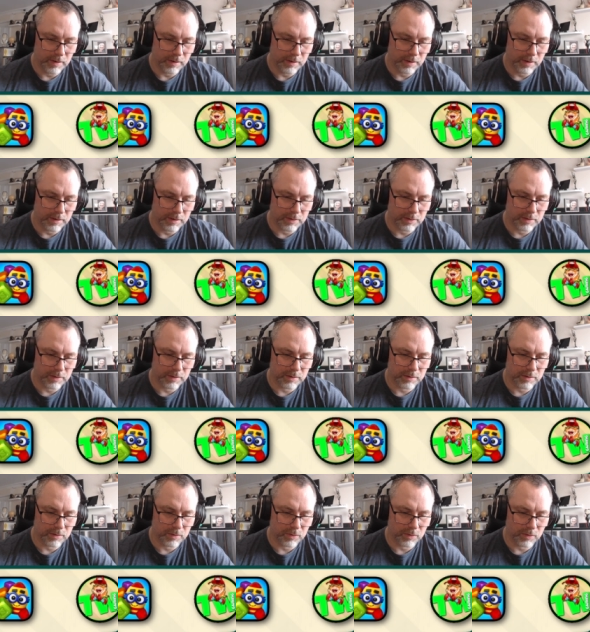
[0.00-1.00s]
Let's
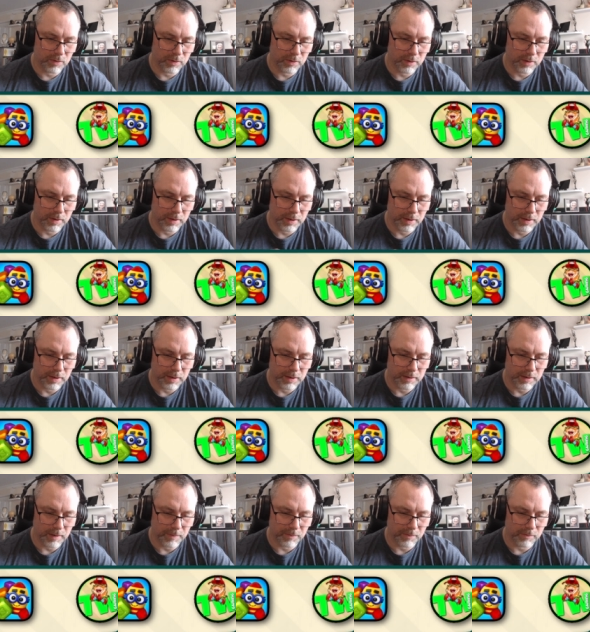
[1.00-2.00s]
try a
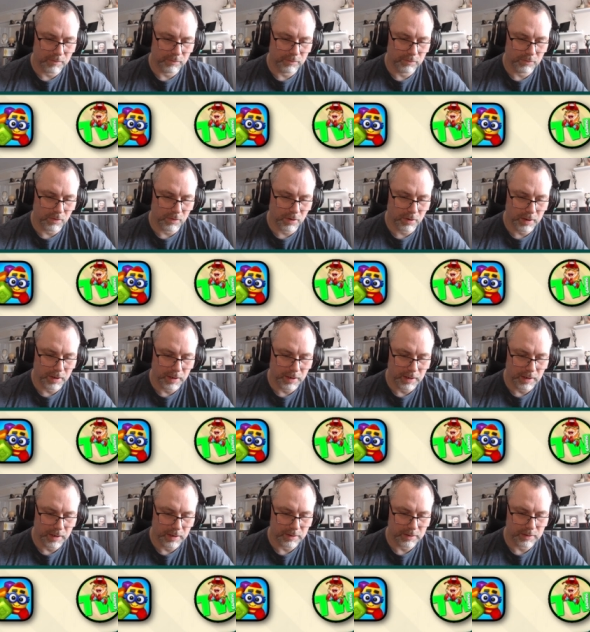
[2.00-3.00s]
double
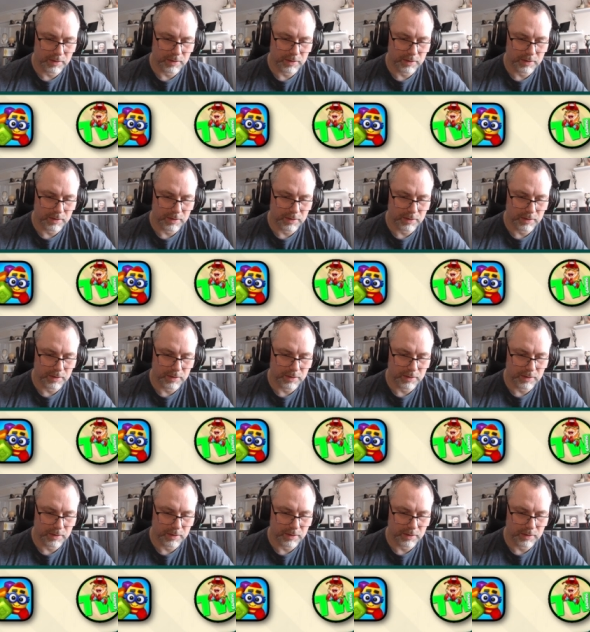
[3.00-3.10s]
rocket.